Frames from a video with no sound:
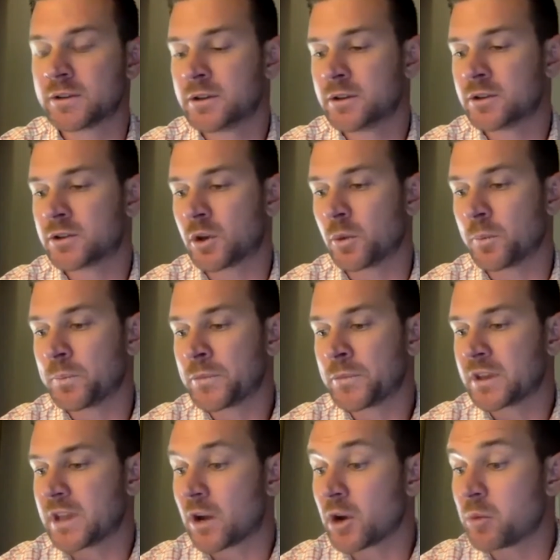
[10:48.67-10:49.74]
So
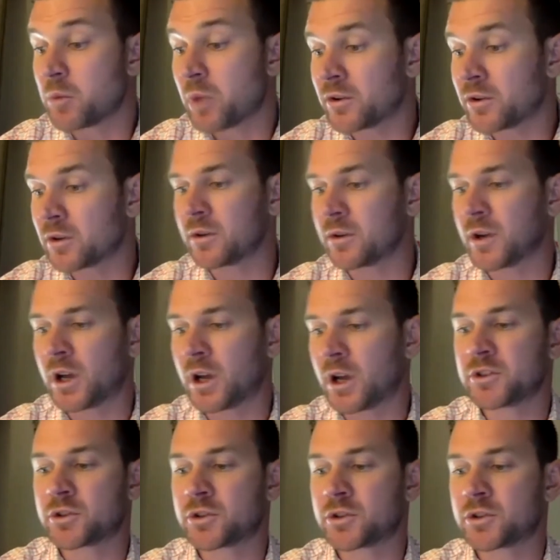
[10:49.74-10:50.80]
Gary Bender
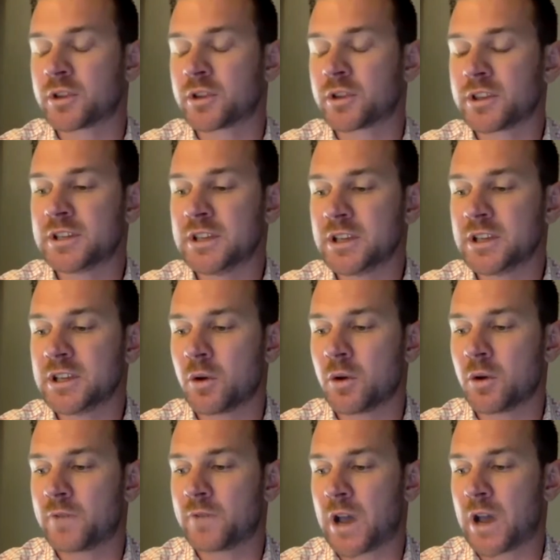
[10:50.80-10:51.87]
is currently the CEO and
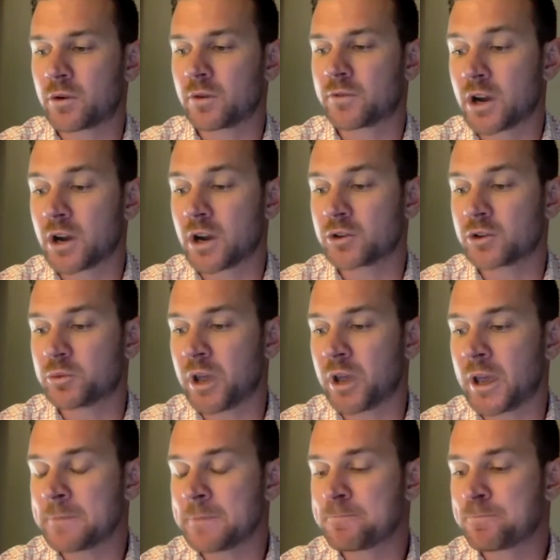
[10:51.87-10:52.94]
founder of Carneros Bay.